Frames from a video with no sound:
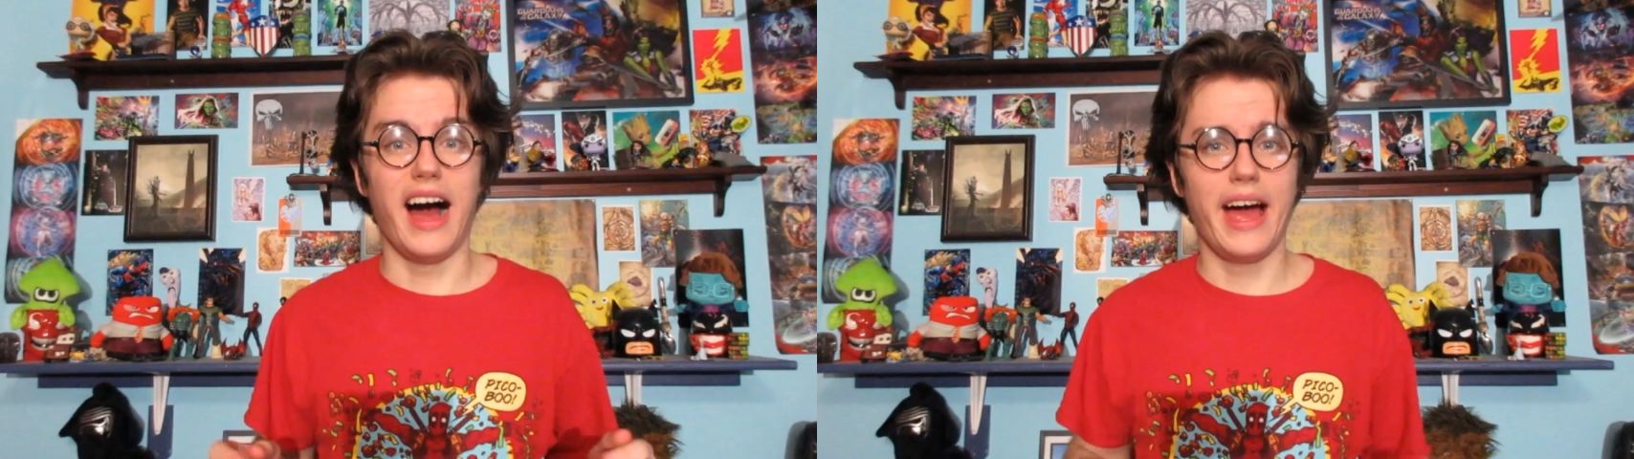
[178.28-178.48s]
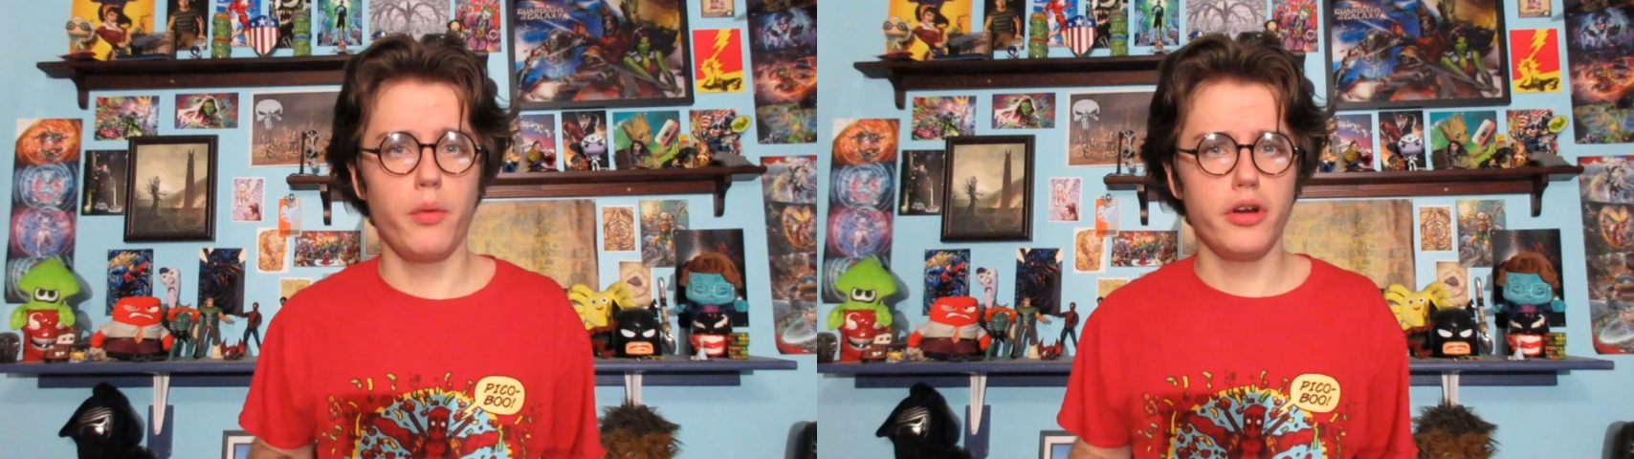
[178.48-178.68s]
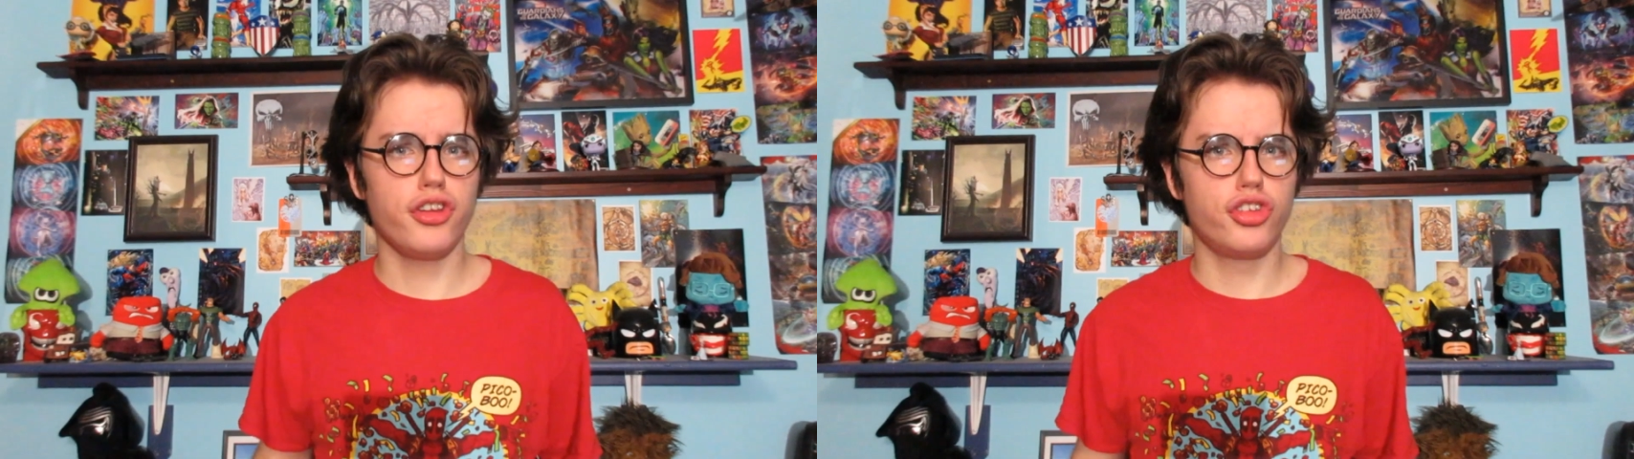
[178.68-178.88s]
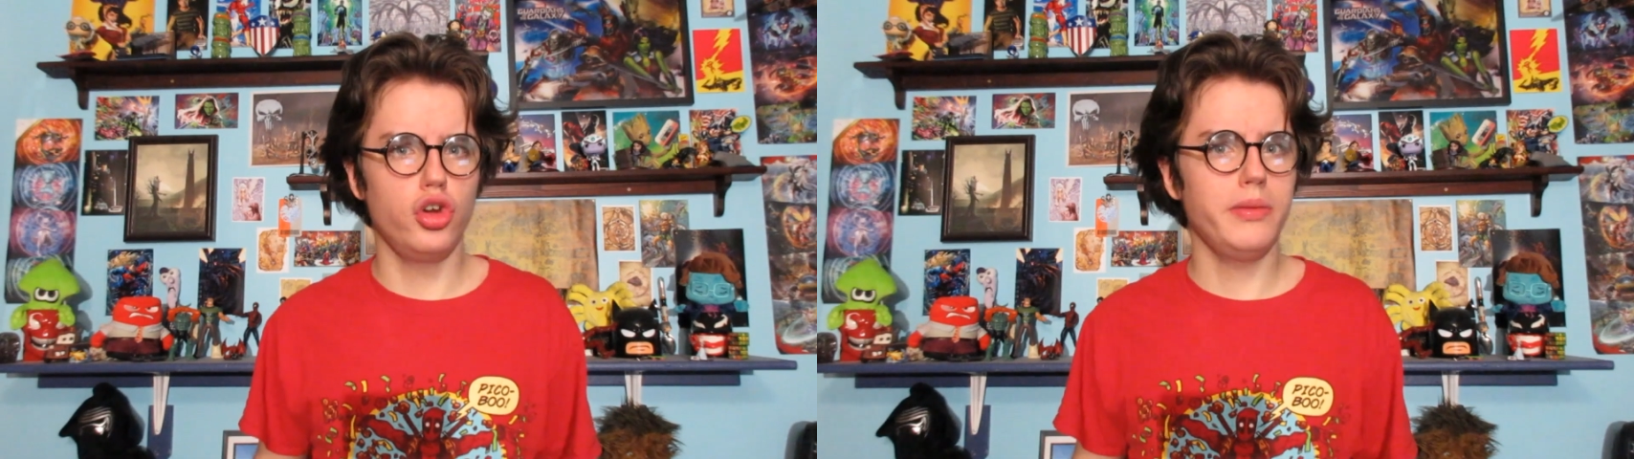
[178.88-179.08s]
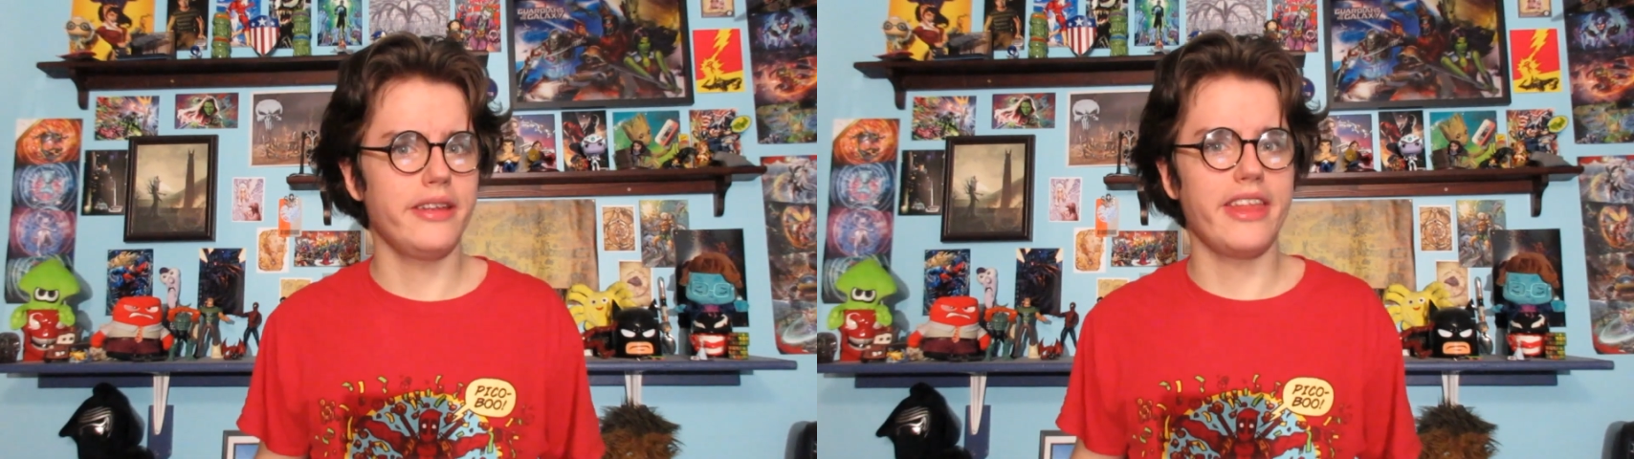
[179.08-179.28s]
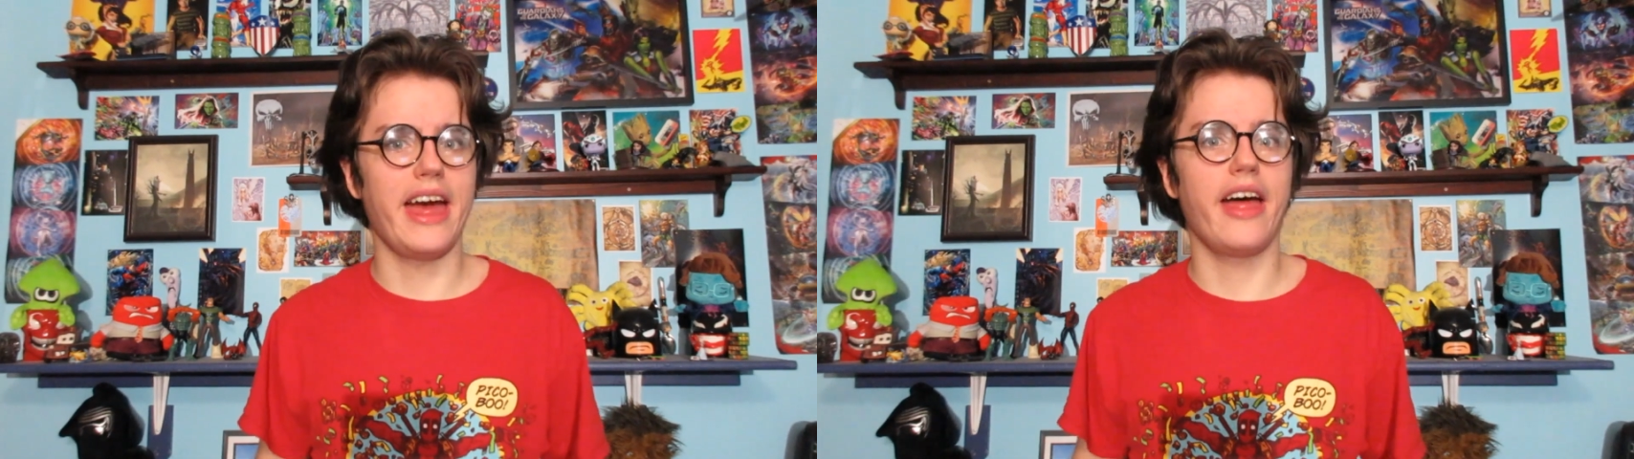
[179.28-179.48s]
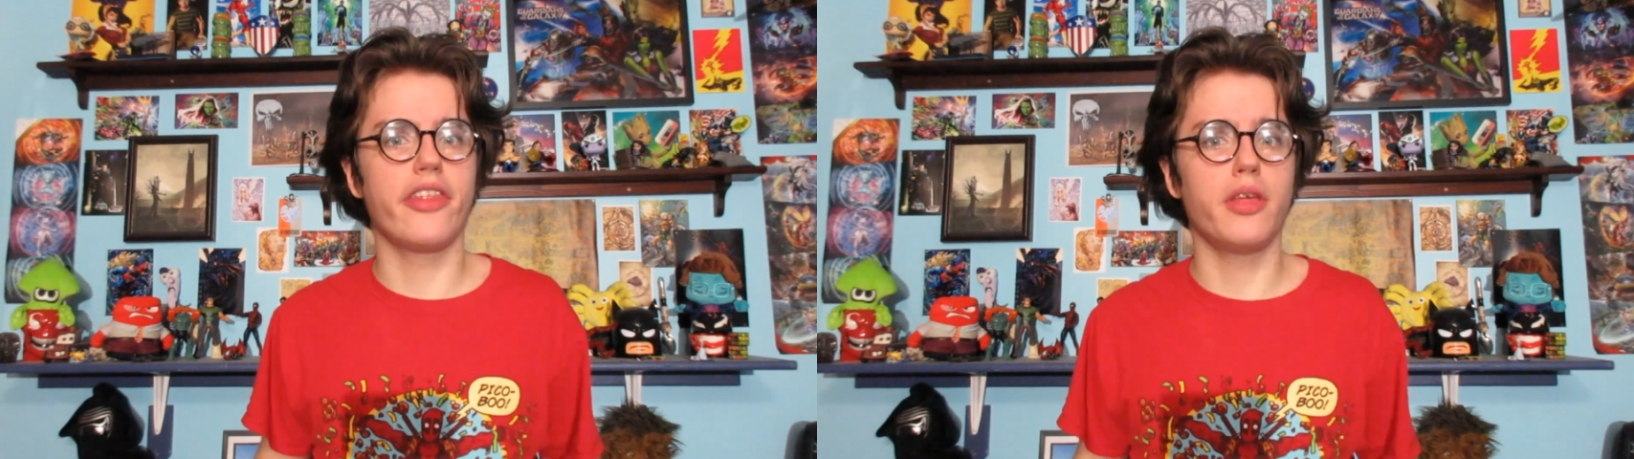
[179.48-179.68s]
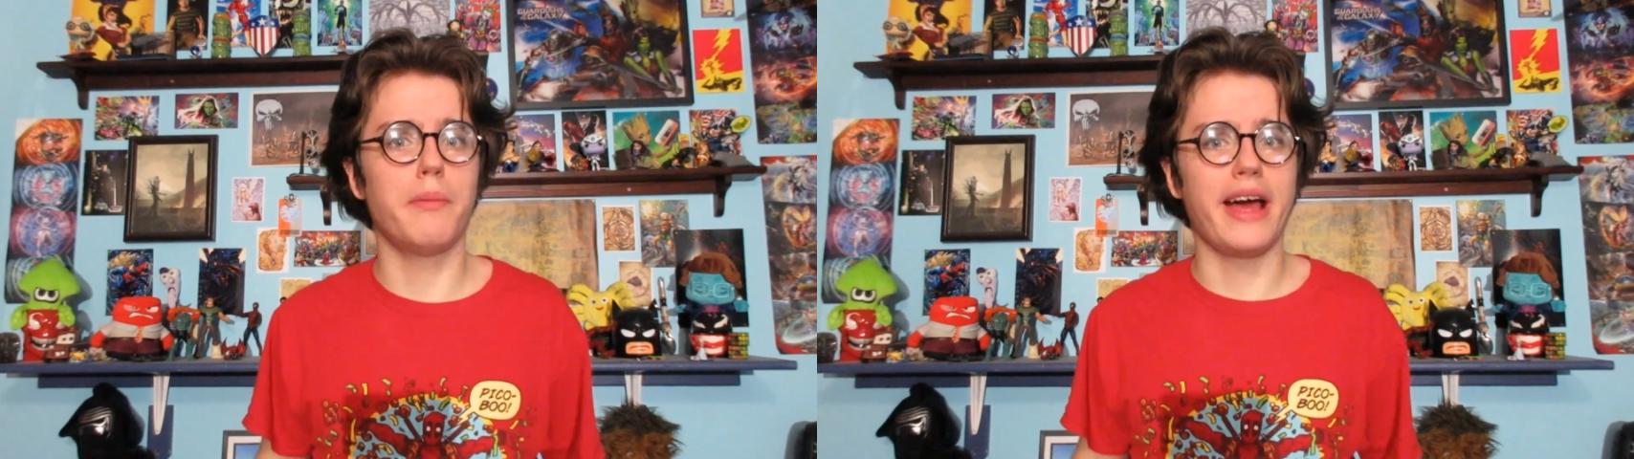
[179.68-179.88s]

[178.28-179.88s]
I would assume that the